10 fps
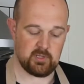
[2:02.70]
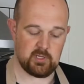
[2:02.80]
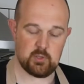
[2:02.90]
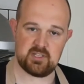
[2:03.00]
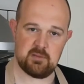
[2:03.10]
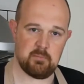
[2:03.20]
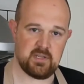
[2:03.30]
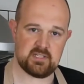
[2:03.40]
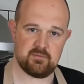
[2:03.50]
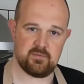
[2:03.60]
used in
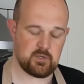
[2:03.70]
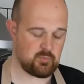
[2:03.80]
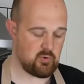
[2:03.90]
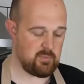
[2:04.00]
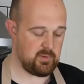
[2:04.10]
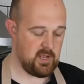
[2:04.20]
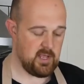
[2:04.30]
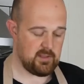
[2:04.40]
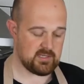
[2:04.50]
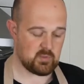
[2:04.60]
meat and fish prep.
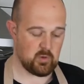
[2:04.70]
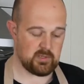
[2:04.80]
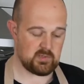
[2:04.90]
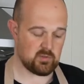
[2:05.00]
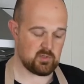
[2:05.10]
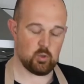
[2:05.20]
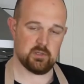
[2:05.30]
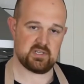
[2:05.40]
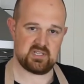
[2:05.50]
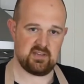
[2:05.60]
This one is what's called a
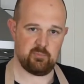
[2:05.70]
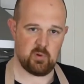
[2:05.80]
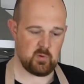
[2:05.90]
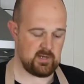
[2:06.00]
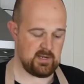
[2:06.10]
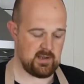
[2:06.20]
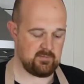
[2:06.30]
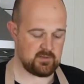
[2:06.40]
stiff boning knife.